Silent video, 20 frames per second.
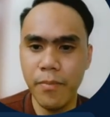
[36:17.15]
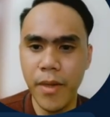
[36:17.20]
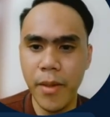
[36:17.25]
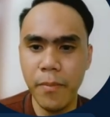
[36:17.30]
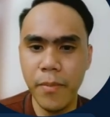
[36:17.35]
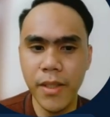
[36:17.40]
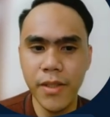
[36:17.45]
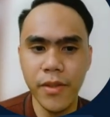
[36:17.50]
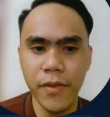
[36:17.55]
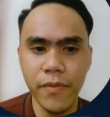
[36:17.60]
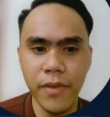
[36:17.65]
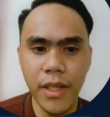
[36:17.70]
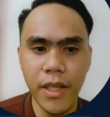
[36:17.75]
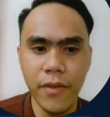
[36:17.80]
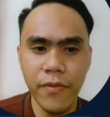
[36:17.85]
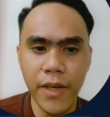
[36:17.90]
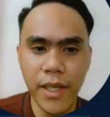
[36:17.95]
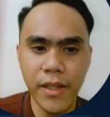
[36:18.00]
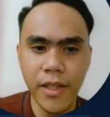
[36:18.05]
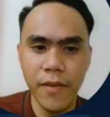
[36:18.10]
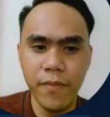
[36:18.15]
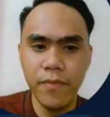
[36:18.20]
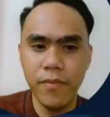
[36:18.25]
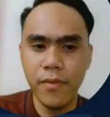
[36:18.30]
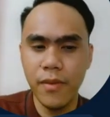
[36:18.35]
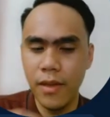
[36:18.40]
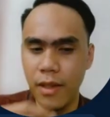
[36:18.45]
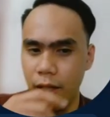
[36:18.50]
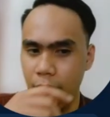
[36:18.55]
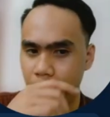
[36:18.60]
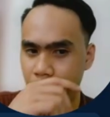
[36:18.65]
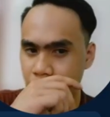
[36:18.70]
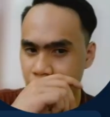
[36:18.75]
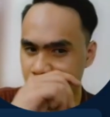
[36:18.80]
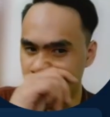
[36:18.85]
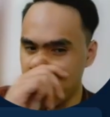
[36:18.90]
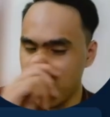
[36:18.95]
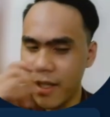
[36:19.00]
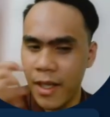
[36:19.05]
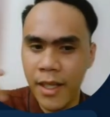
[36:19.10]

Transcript: Members of the effective teams